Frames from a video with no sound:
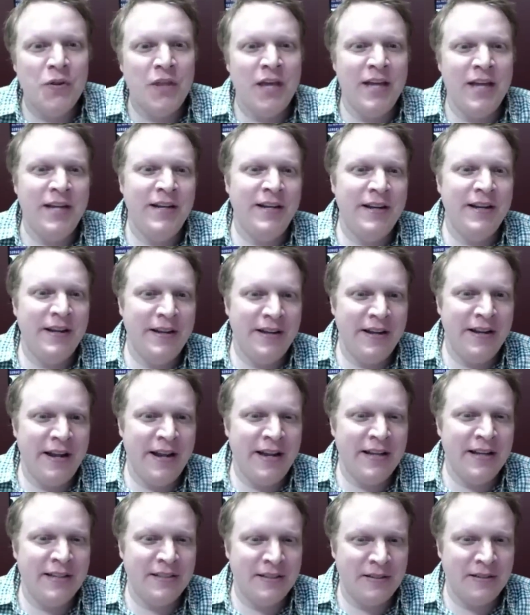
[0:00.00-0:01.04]
then, I
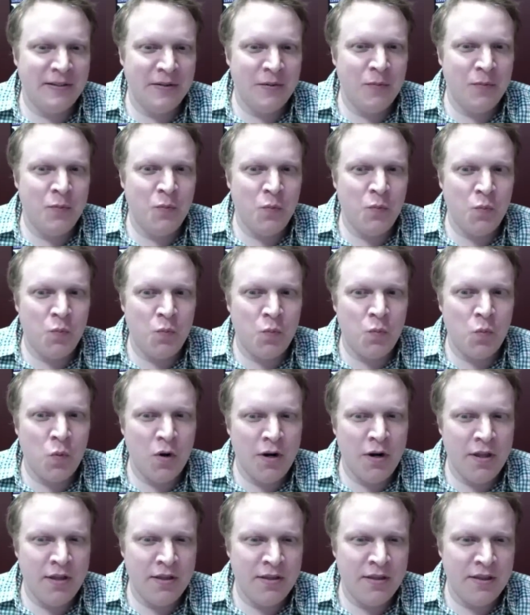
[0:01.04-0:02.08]
guess one
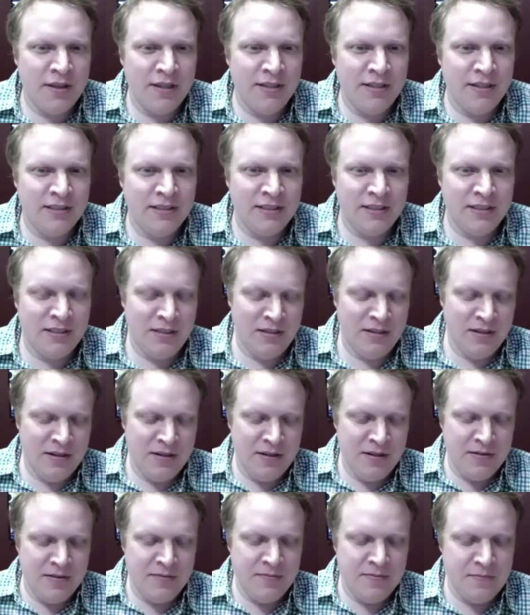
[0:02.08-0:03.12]
of the things,
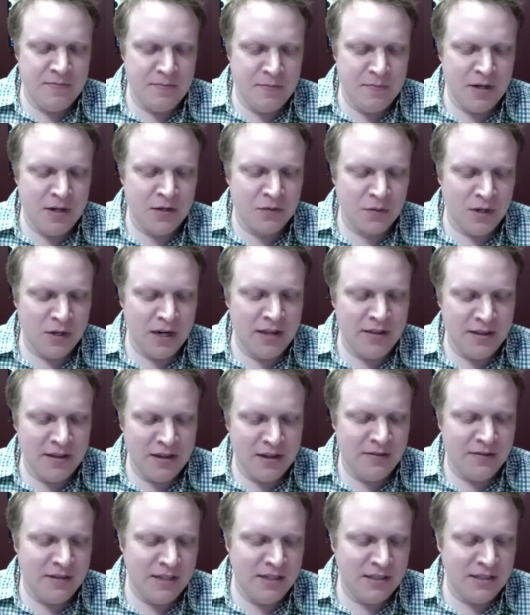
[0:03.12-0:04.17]
because when I think of
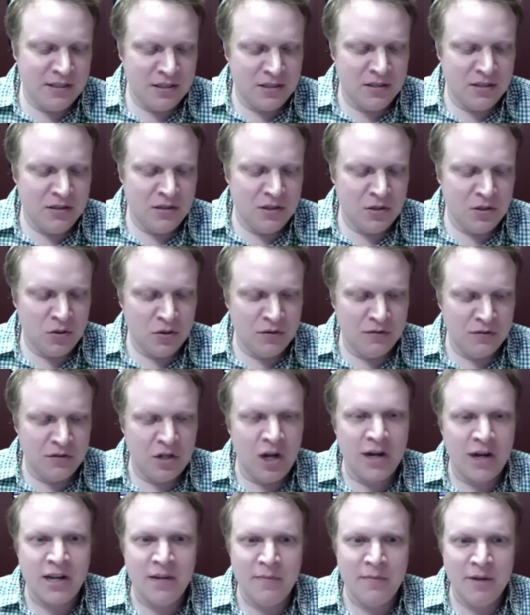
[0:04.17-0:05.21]
these sort of
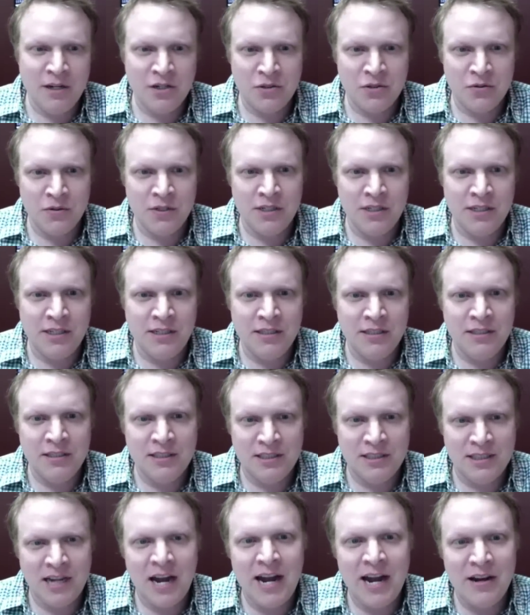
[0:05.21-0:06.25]
documentary
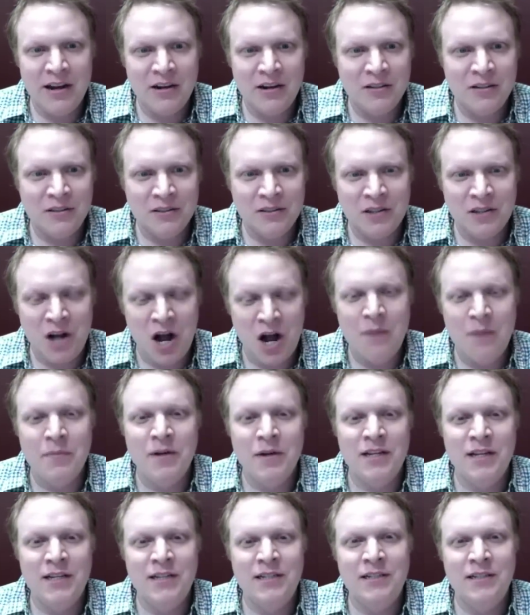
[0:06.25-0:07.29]
style
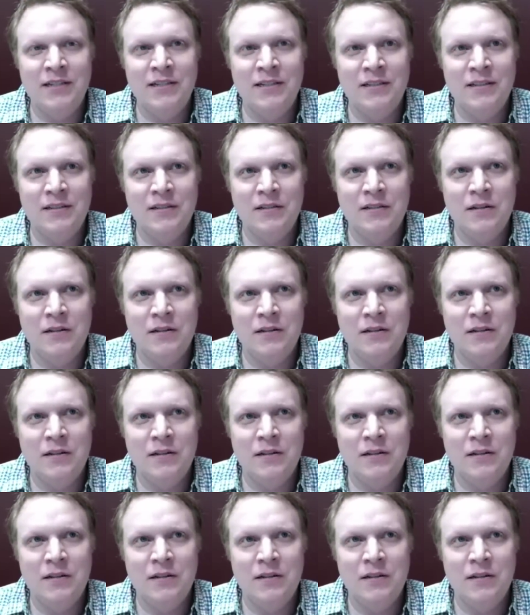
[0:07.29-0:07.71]
comedies,